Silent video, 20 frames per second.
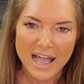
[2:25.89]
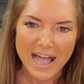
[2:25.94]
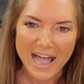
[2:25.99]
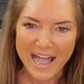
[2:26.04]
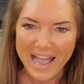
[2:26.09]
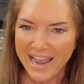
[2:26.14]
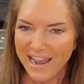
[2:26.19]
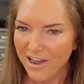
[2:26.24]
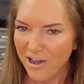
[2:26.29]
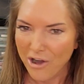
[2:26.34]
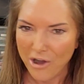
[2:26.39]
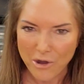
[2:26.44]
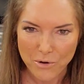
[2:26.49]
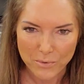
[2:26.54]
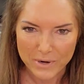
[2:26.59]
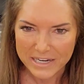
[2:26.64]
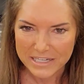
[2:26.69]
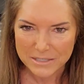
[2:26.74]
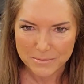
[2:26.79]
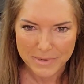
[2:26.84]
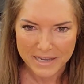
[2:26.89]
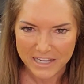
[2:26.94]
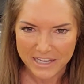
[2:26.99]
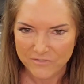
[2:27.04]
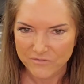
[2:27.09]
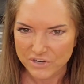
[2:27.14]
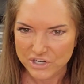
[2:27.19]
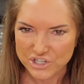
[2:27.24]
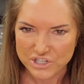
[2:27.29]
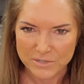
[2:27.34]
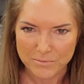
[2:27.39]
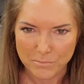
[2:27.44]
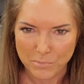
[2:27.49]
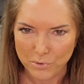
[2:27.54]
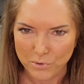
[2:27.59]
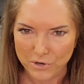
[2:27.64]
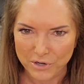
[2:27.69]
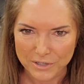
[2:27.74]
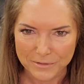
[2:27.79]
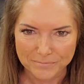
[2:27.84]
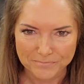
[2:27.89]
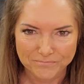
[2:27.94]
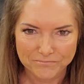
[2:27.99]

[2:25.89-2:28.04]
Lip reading: I always make a vision board